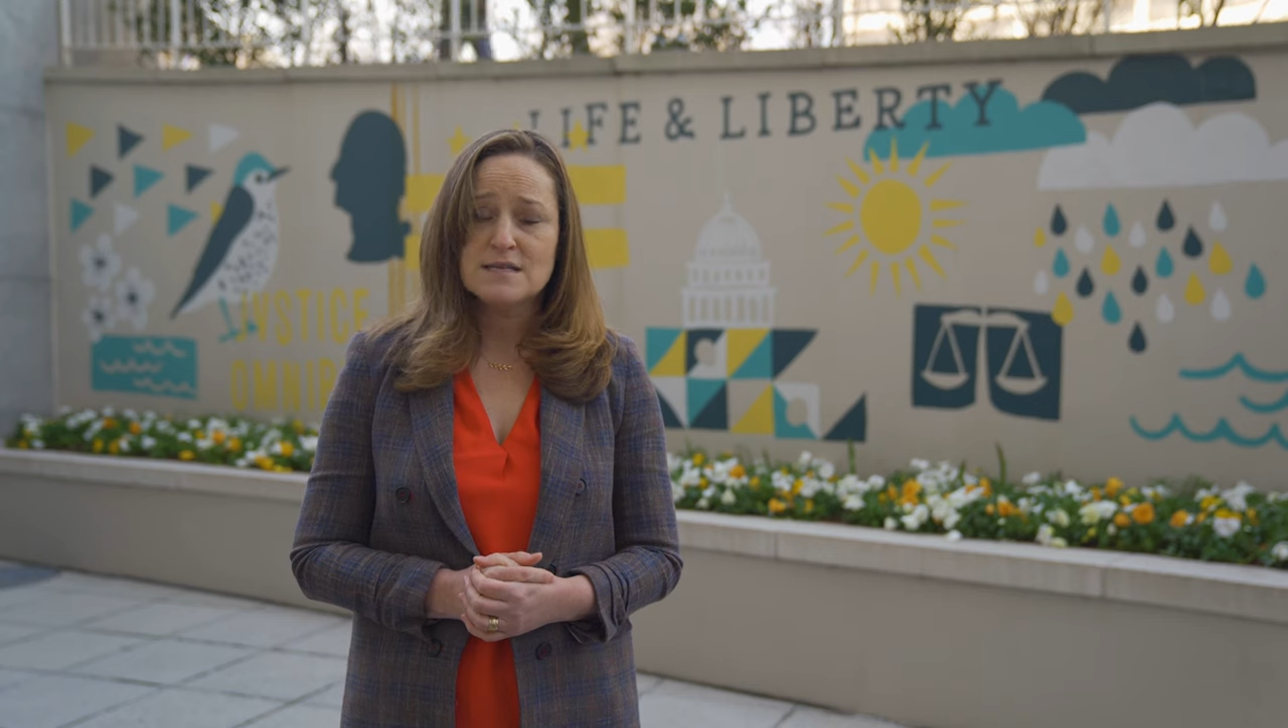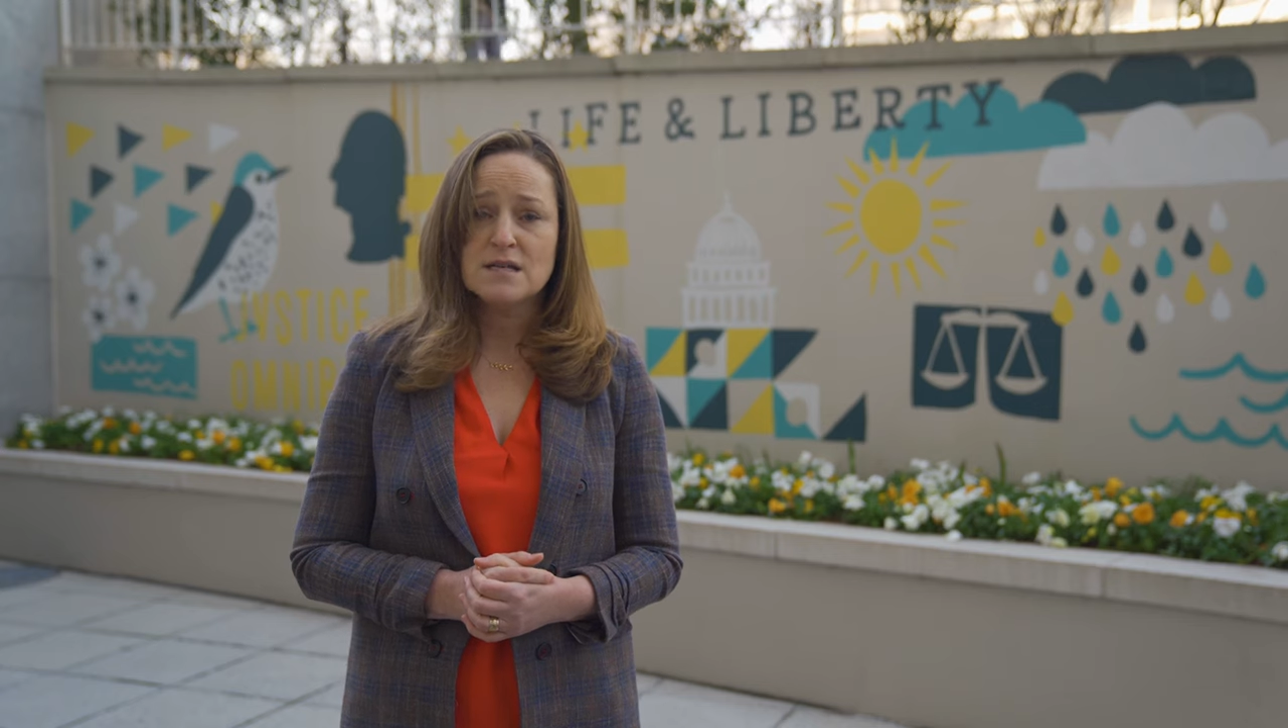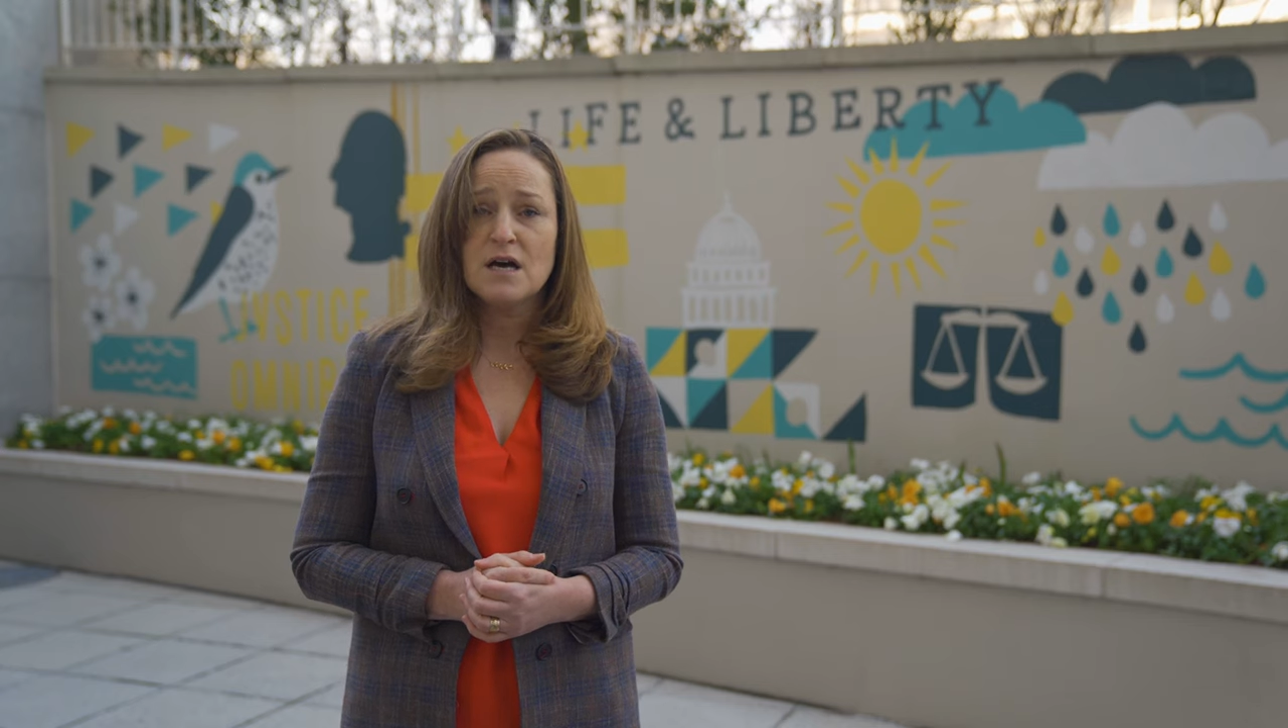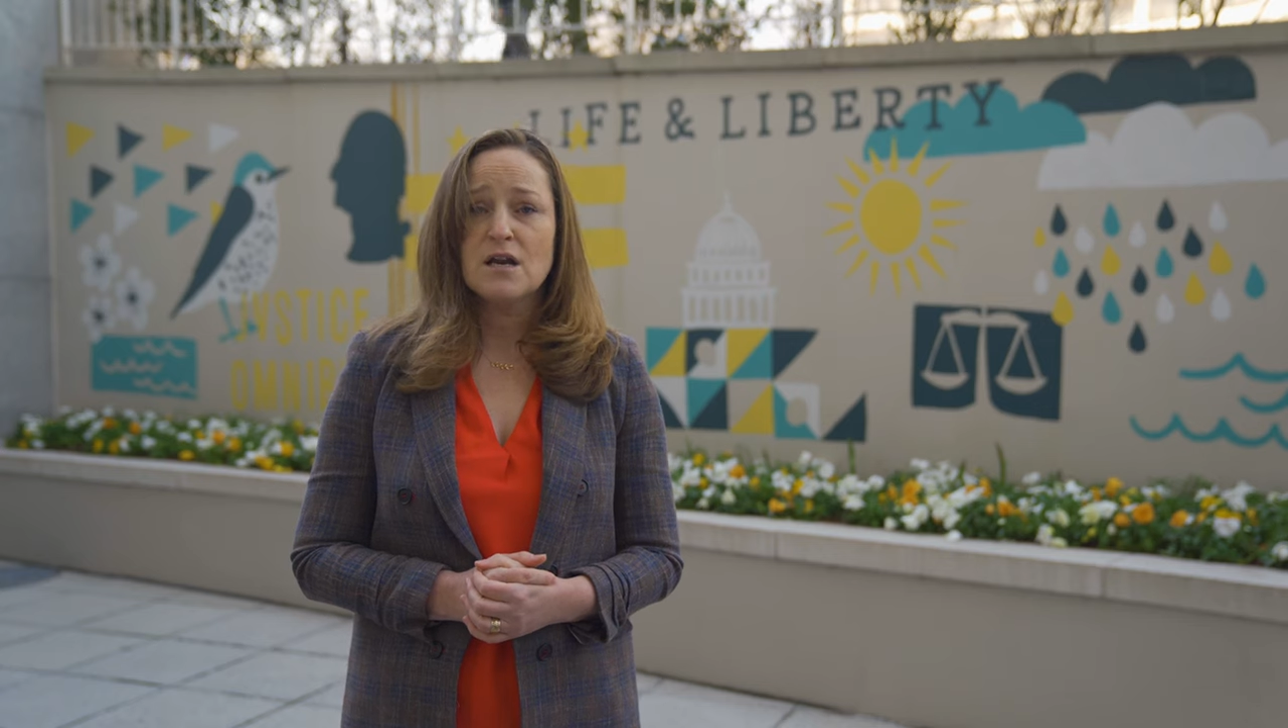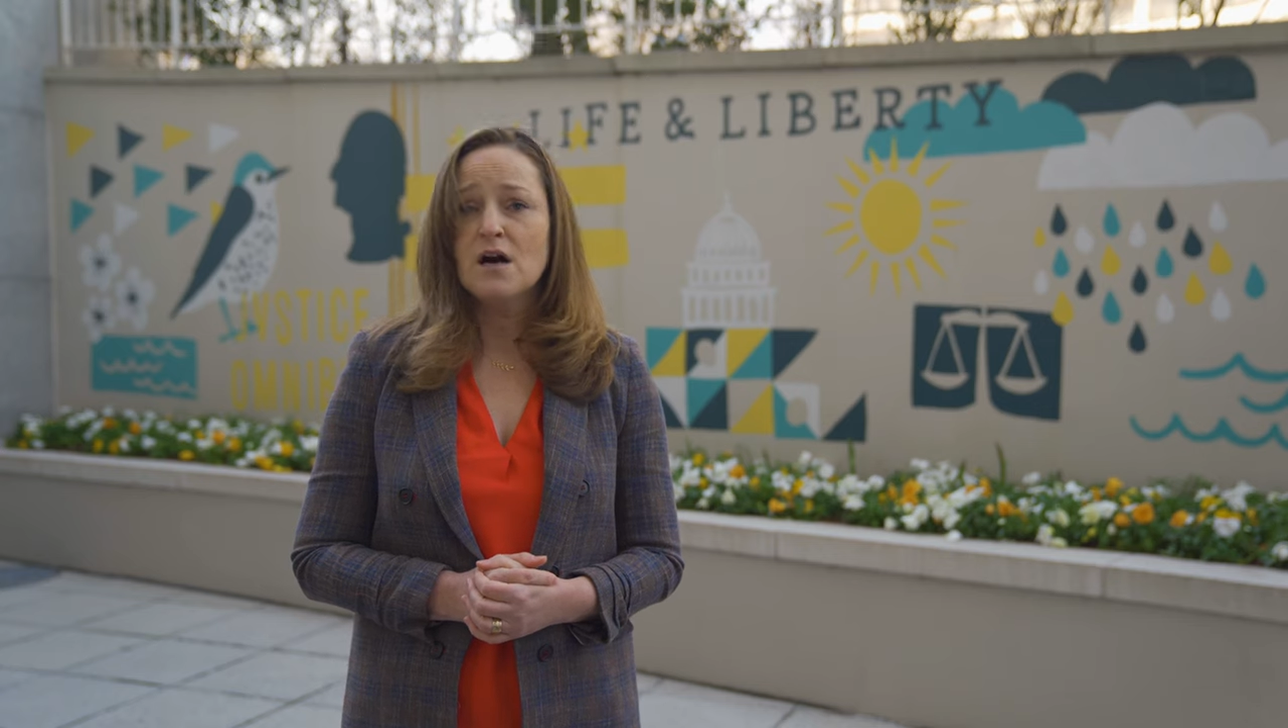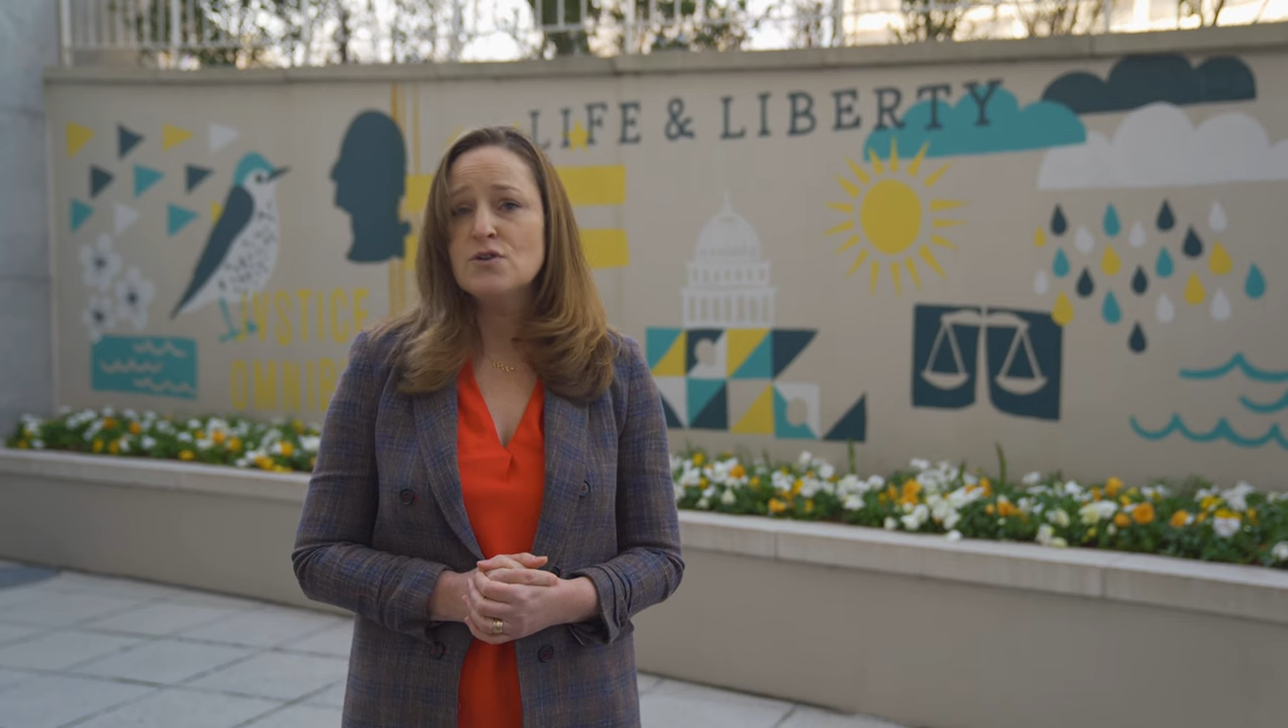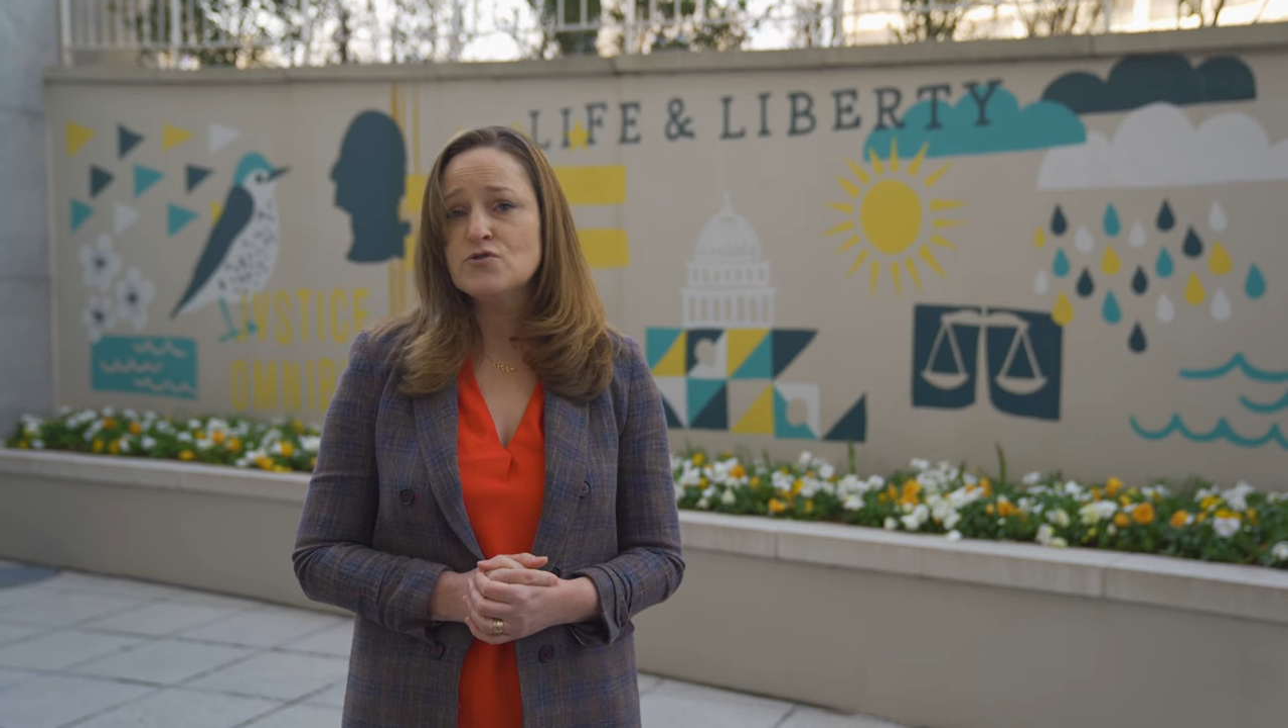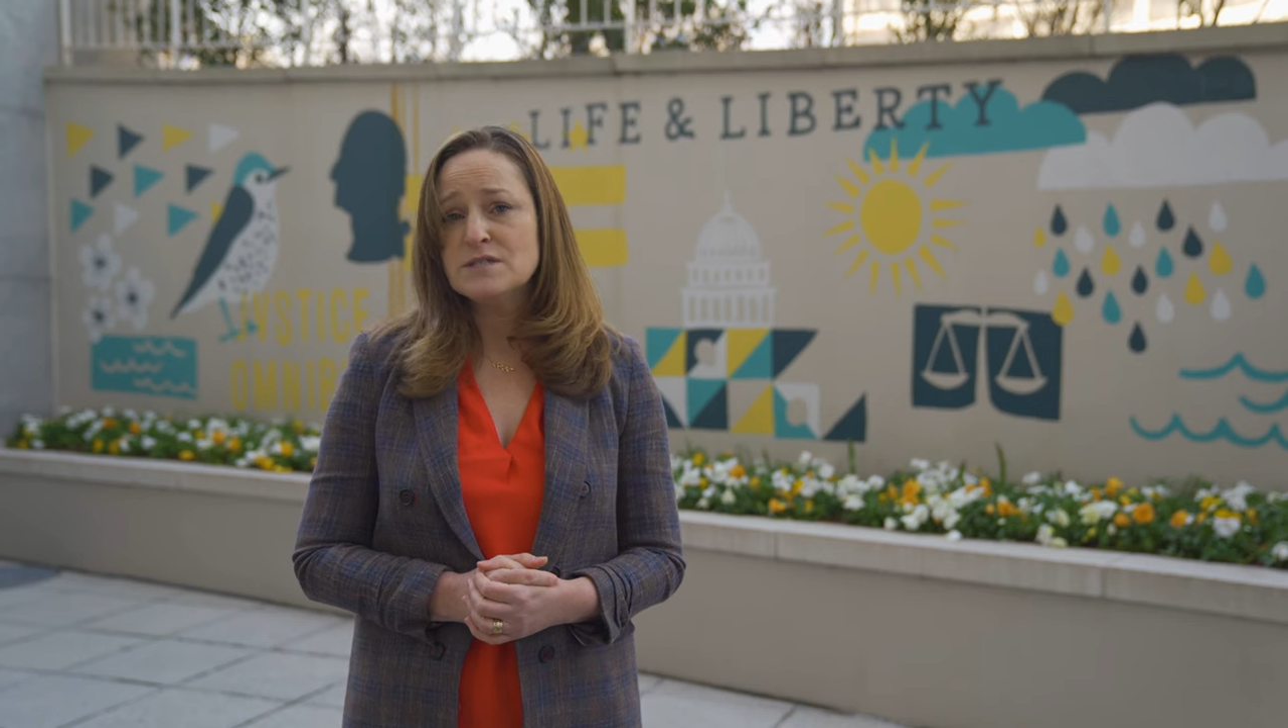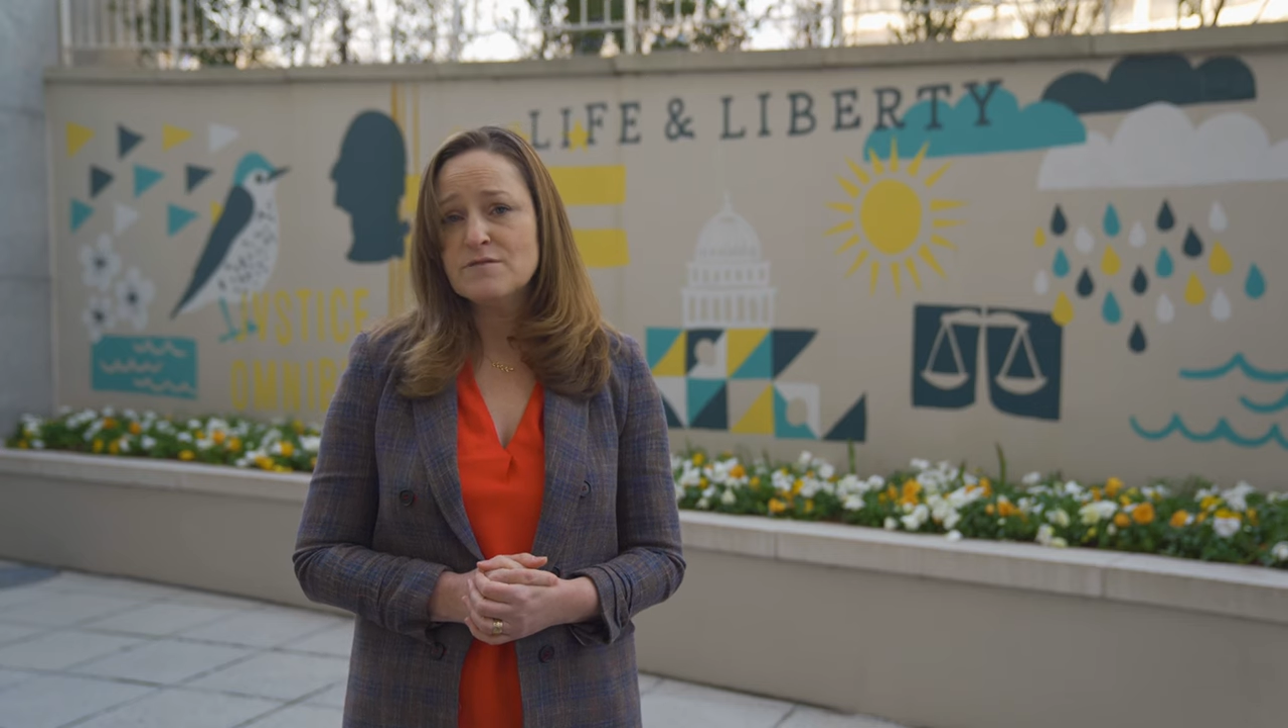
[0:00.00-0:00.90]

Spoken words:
has cut hundreds